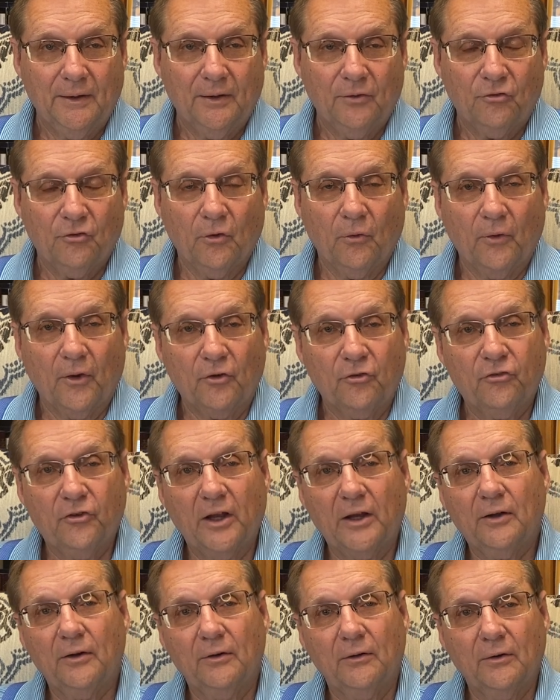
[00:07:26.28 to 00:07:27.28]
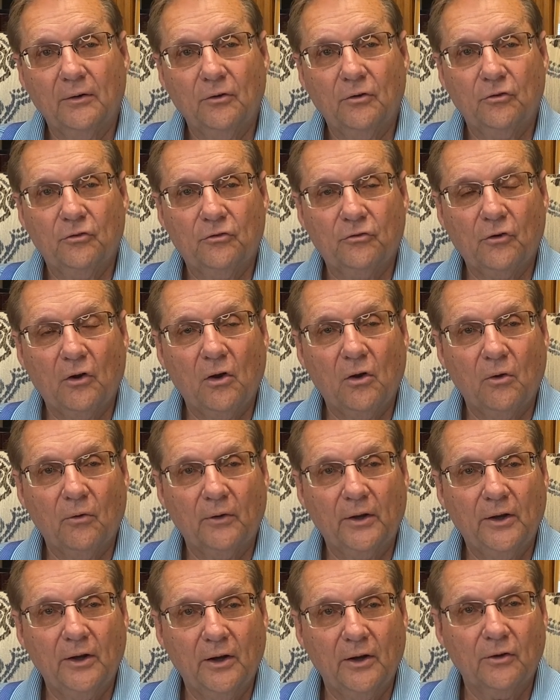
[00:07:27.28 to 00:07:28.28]
So a second
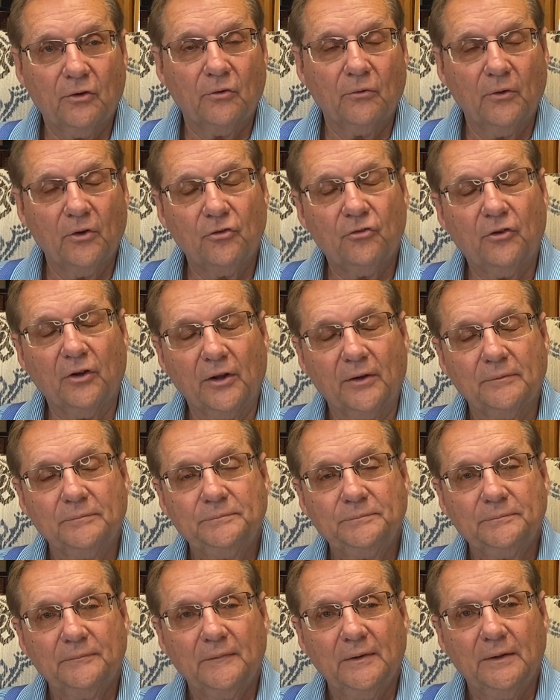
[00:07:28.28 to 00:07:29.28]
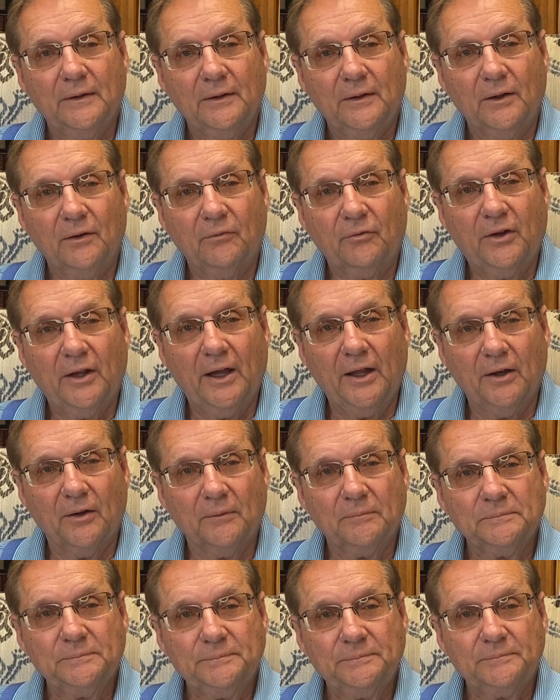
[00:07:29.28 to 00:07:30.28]
strong characteristic of
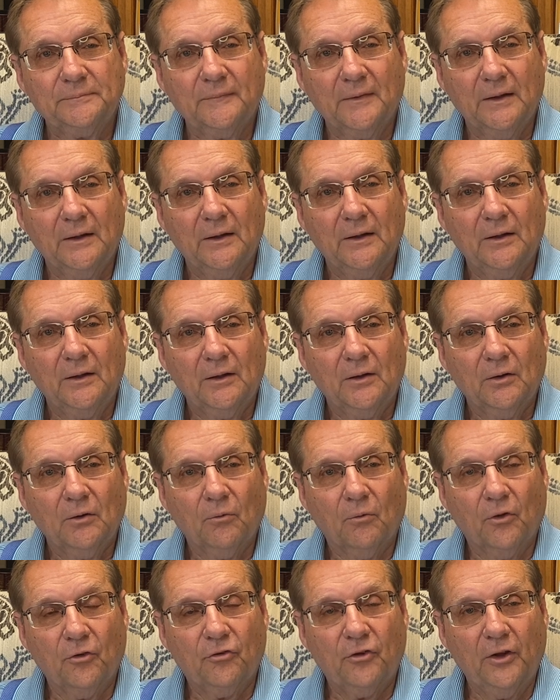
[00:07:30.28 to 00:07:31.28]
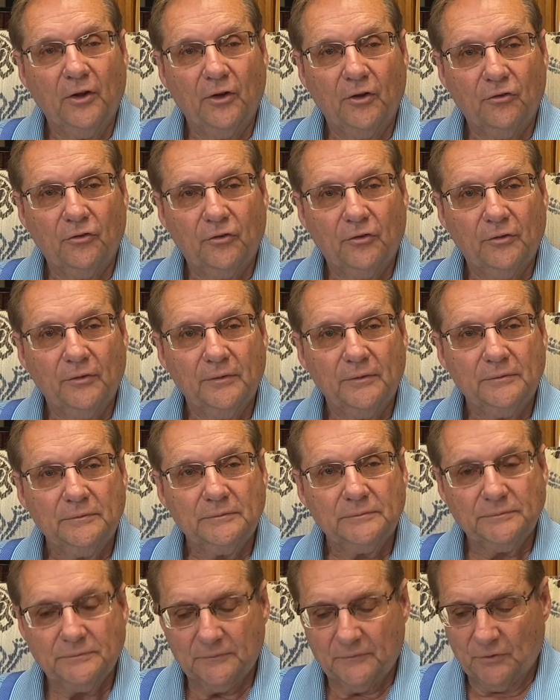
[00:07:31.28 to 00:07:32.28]
Caleb was his
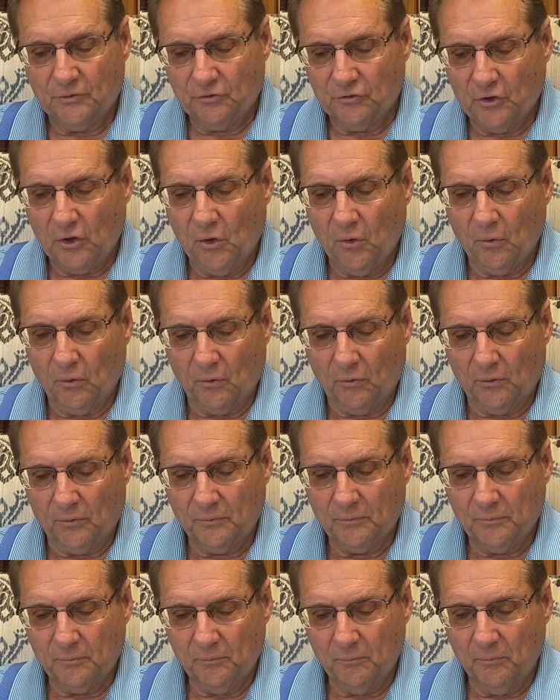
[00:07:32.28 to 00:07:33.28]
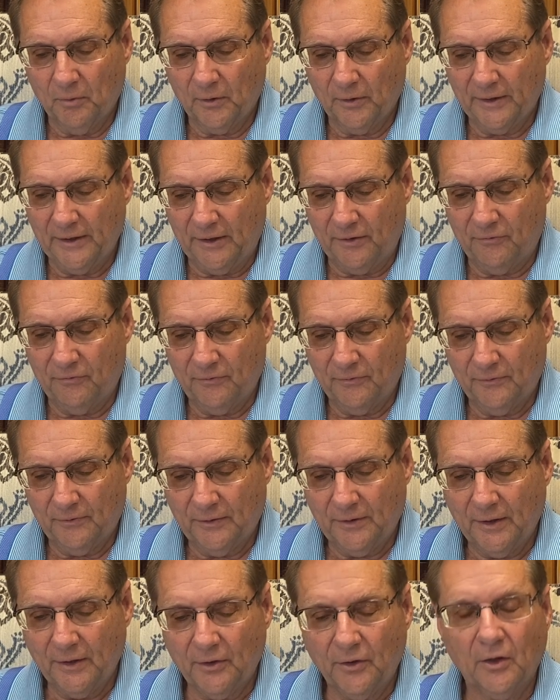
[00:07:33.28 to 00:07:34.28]
total belief
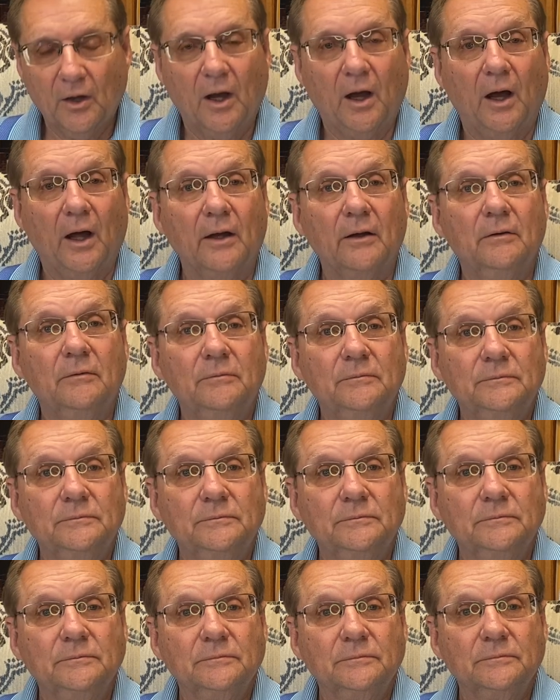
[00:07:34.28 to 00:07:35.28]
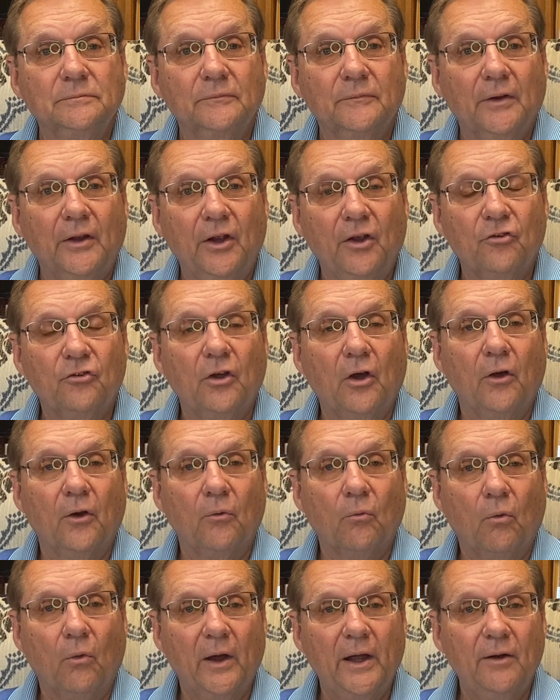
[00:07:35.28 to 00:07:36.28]
in God, his
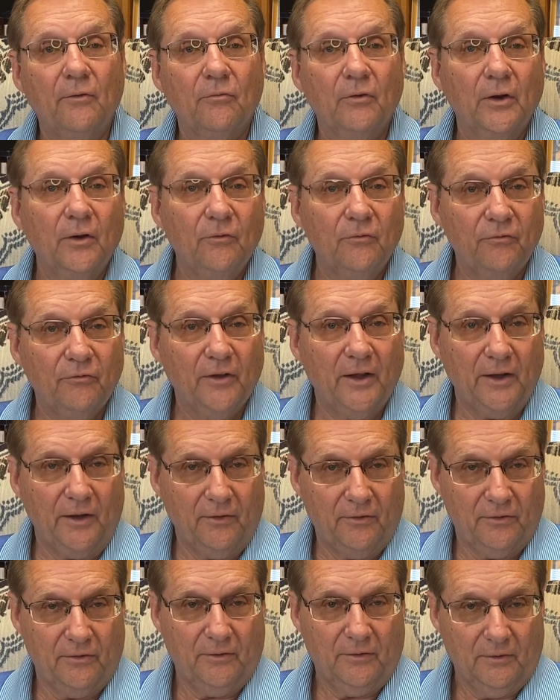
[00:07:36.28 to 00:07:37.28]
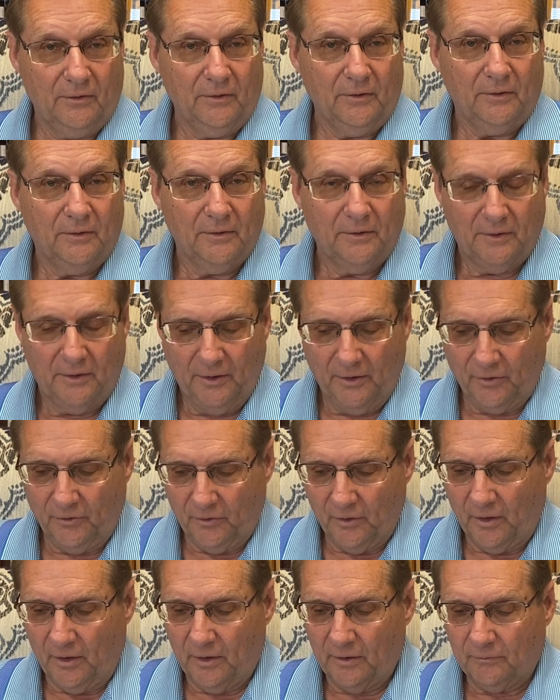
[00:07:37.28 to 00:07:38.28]
unwavering faith in
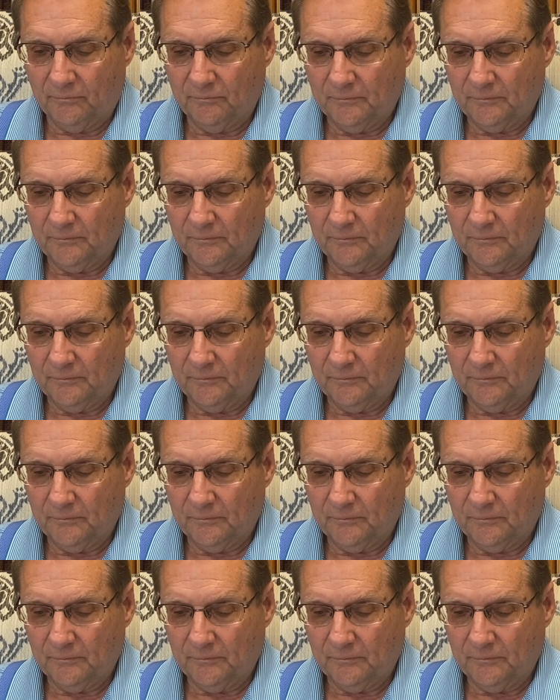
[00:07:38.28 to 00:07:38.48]
God.